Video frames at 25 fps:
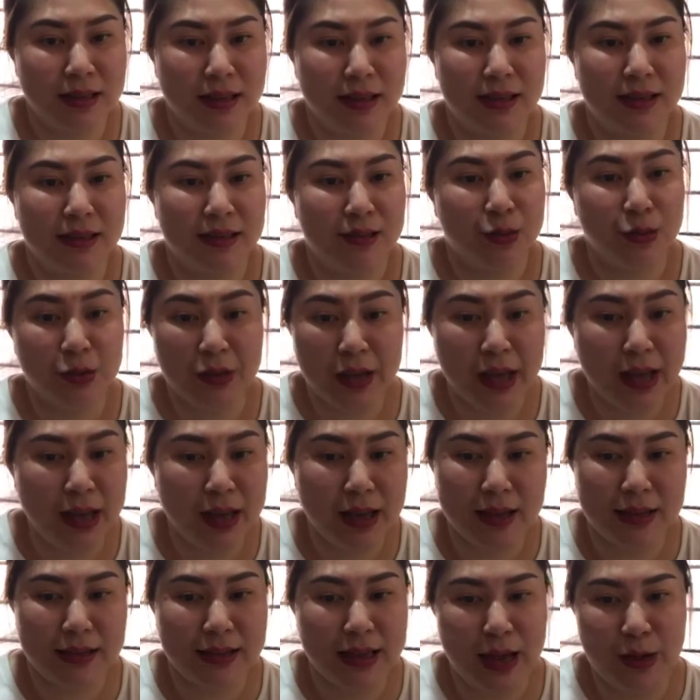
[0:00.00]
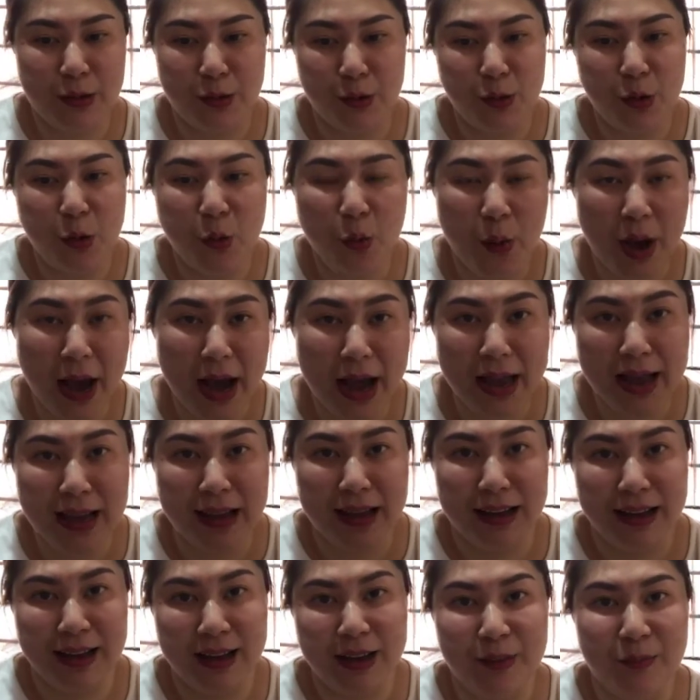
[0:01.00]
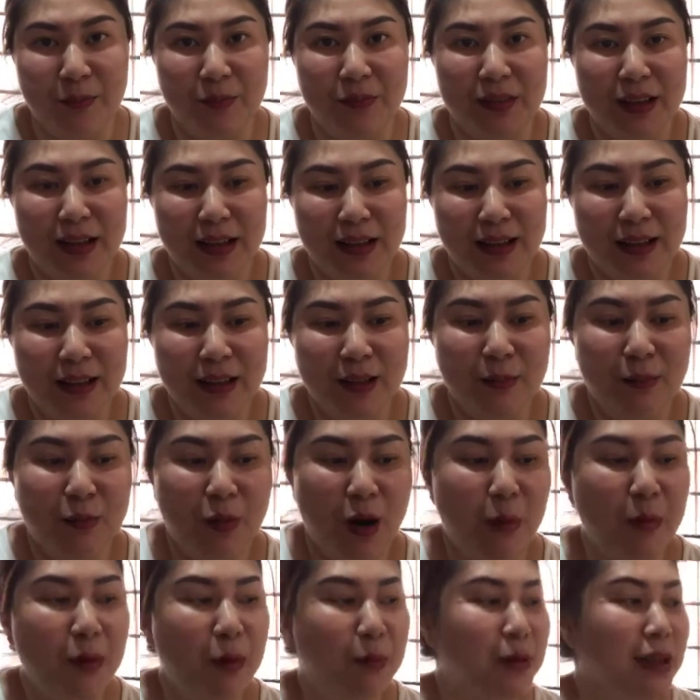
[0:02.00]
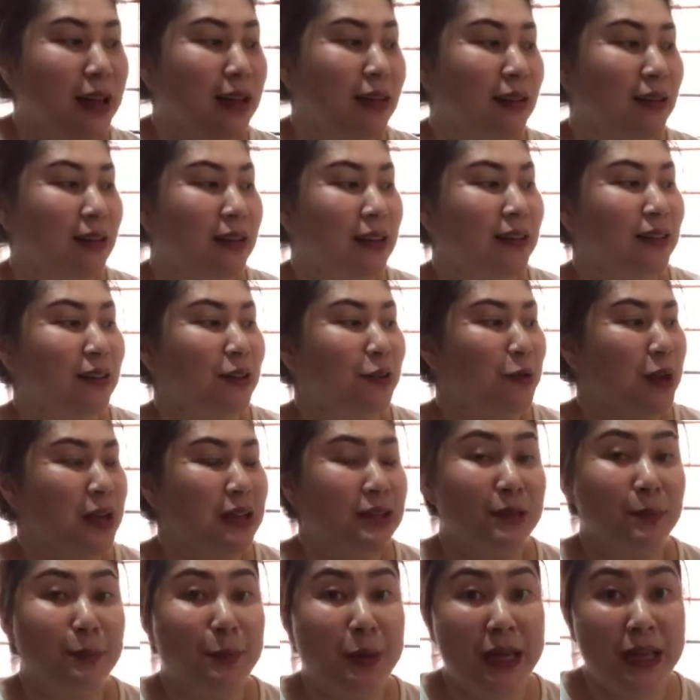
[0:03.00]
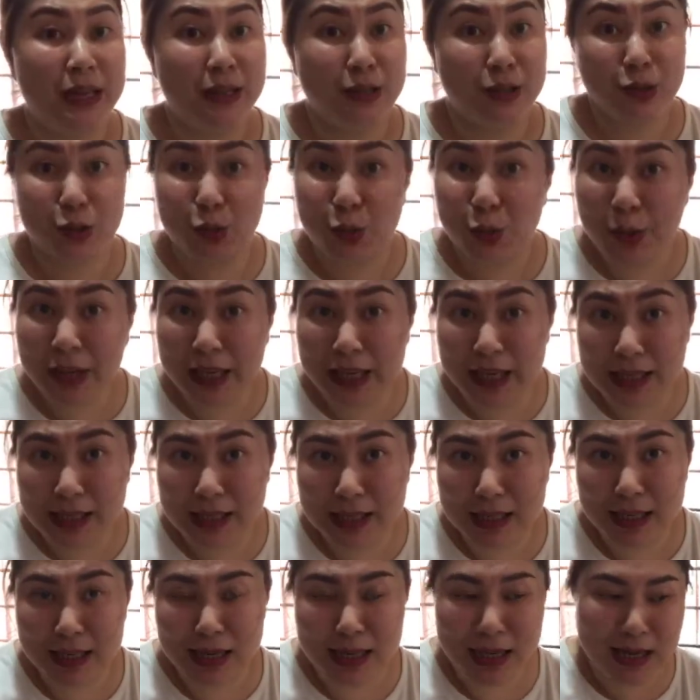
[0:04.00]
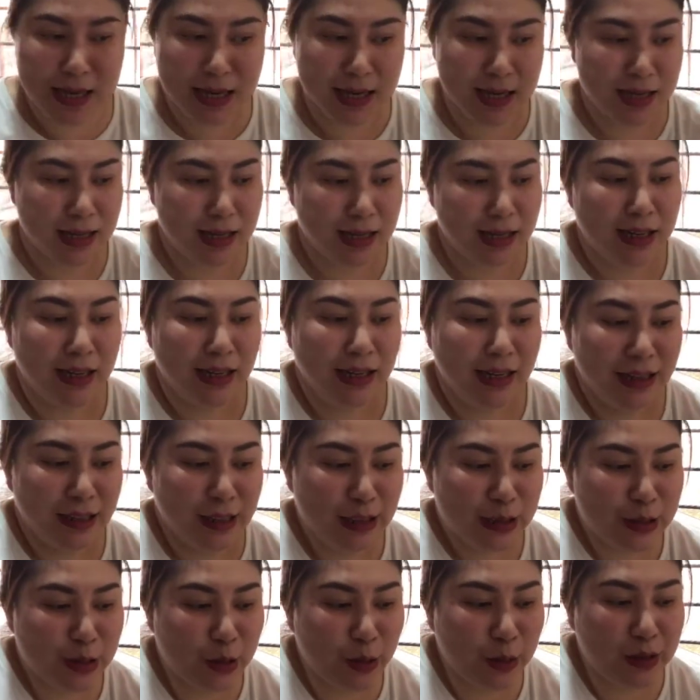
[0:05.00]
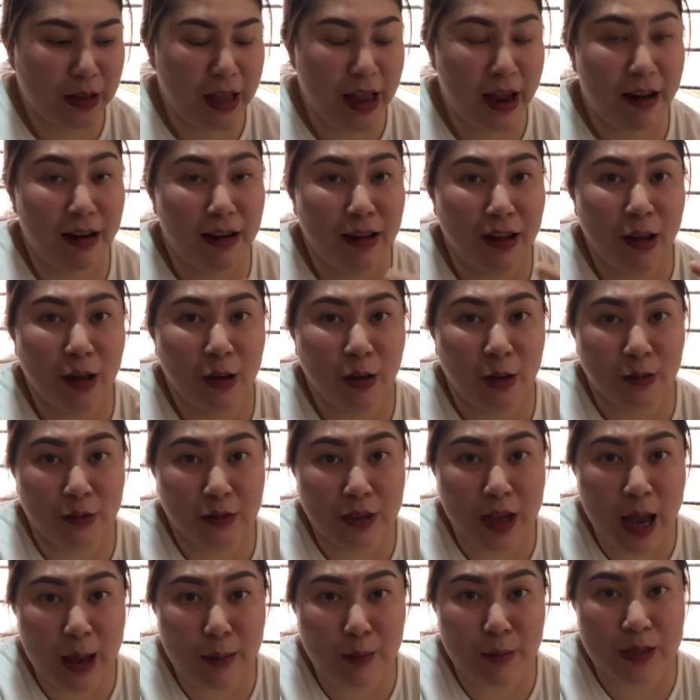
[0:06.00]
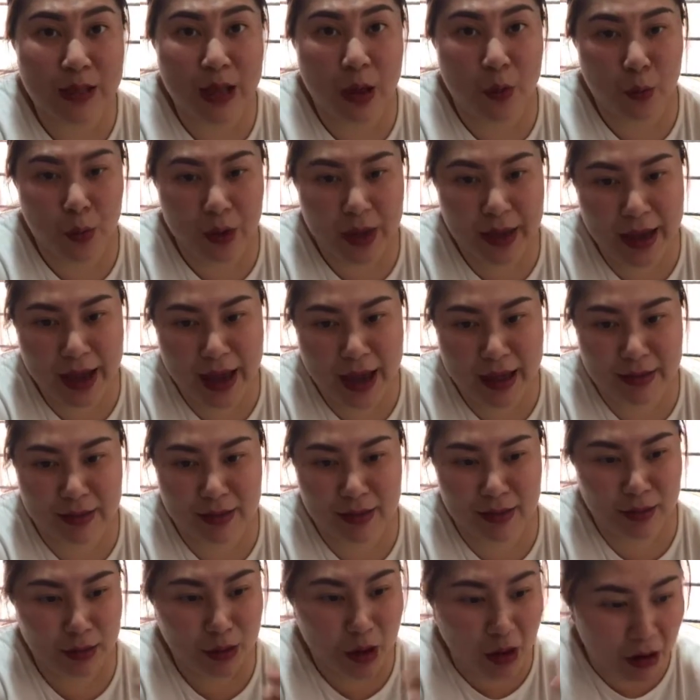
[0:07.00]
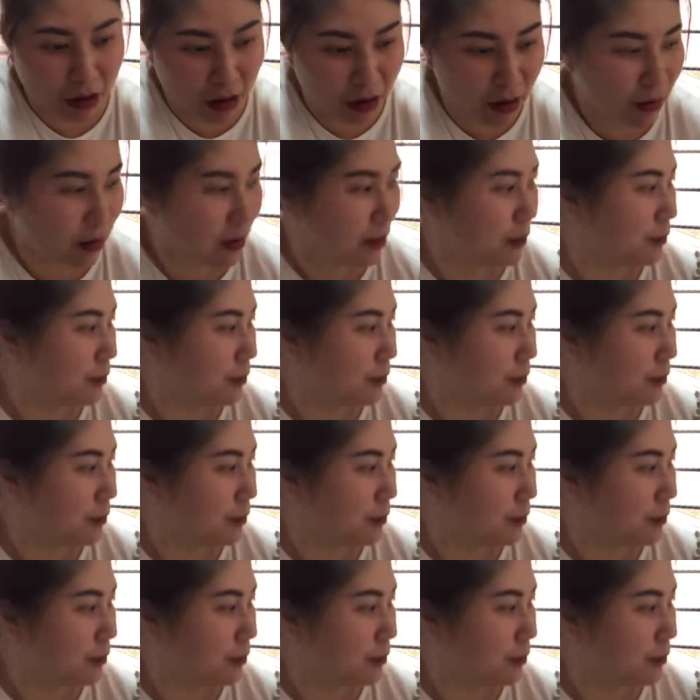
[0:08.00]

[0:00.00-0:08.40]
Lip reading: today is I don't know why, probably the recipe is too easy. So there are a lot of times that we can talk.